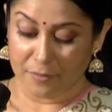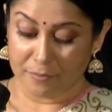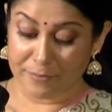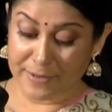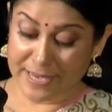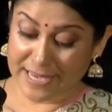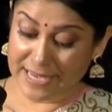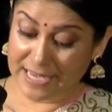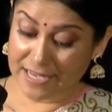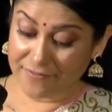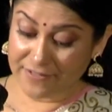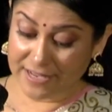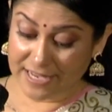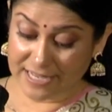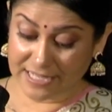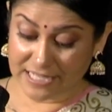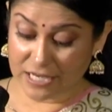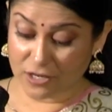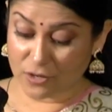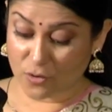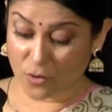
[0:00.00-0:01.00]
Being of
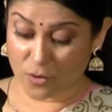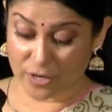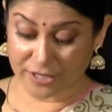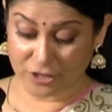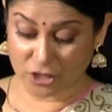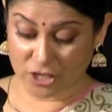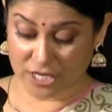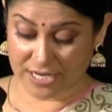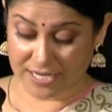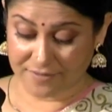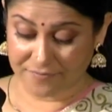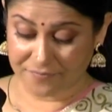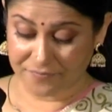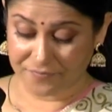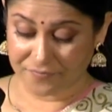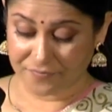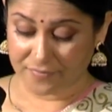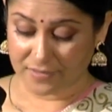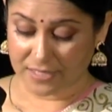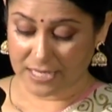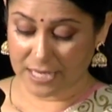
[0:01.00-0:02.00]
Indian origin,
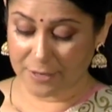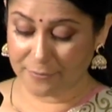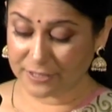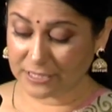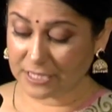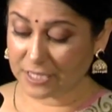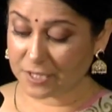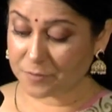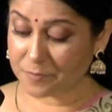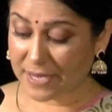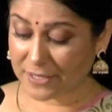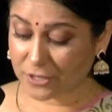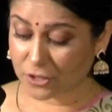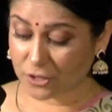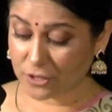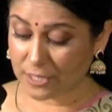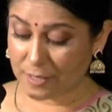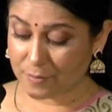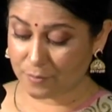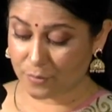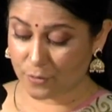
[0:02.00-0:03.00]
it was
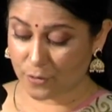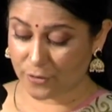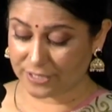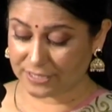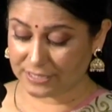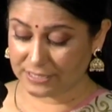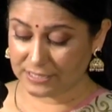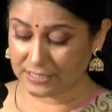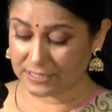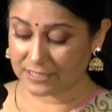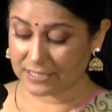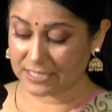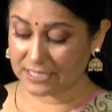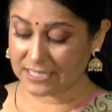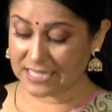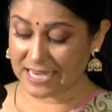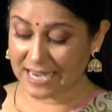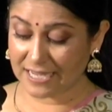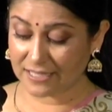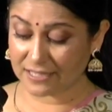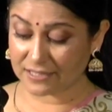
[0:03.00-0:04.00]
especially important to
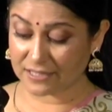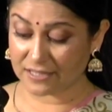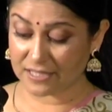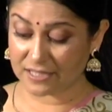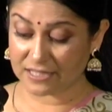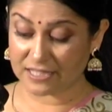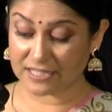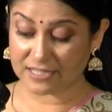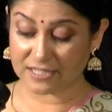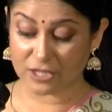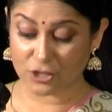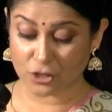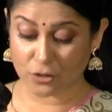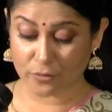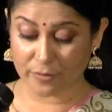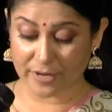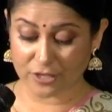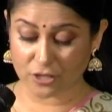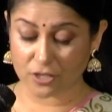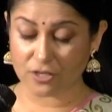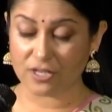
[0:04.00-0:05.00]
take the
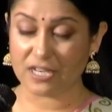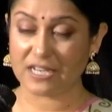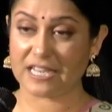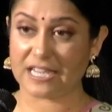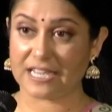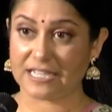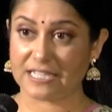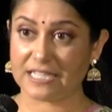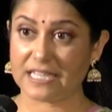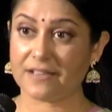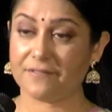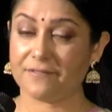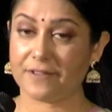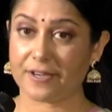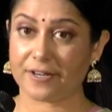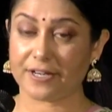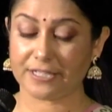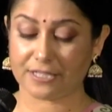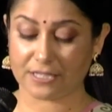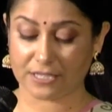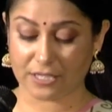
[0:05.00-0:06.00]
situation in India
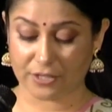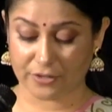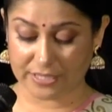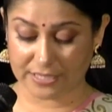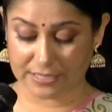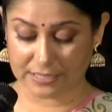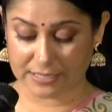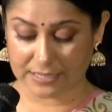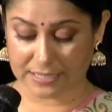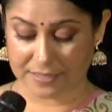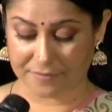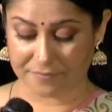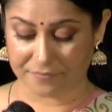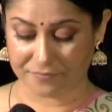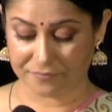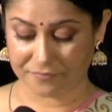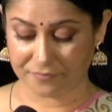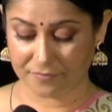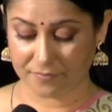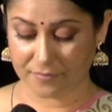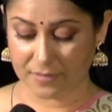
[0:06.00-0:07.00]
very seriously
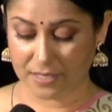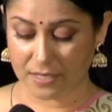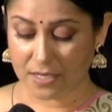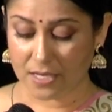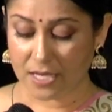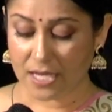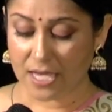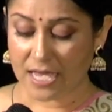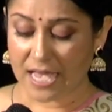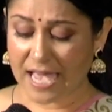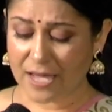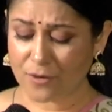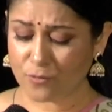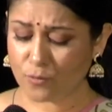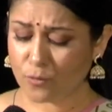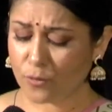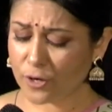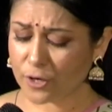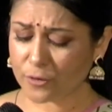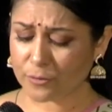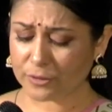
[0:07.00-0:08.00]

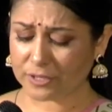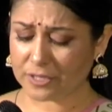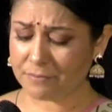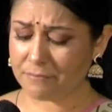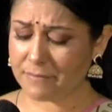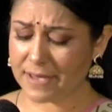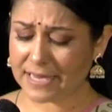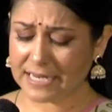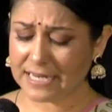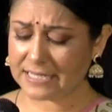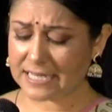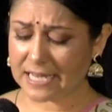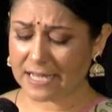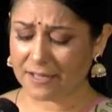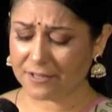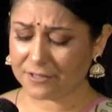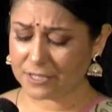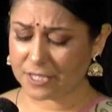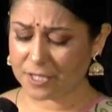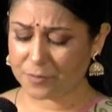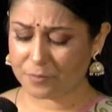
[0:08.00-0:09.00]
and work with the many
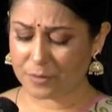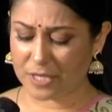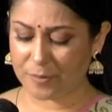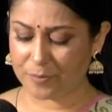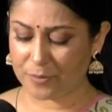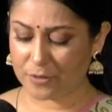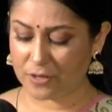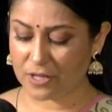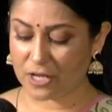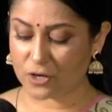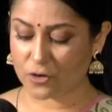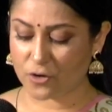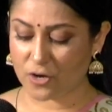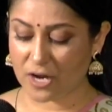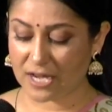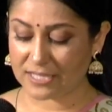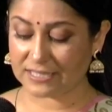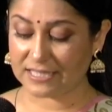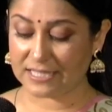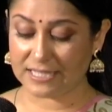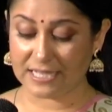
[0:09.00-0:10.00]
talented people
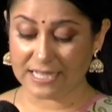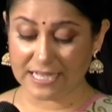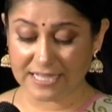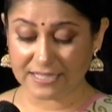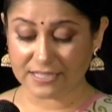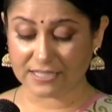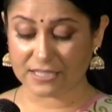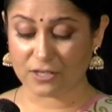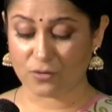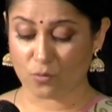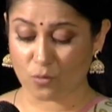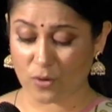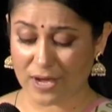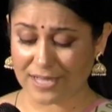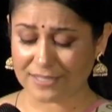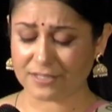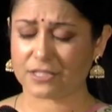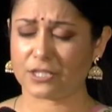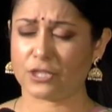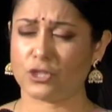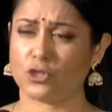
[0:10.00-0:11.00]
across the East and
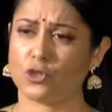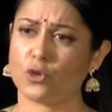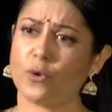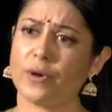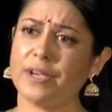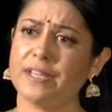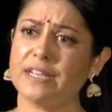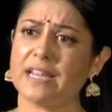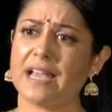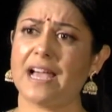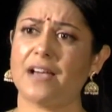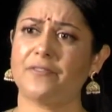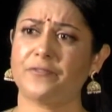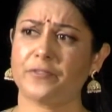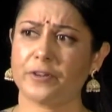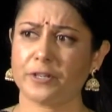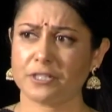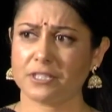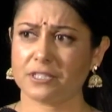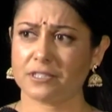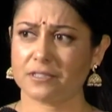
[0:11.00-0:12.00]
West to join
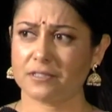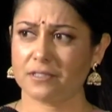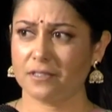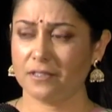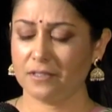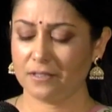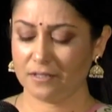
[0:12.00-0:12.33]
efforts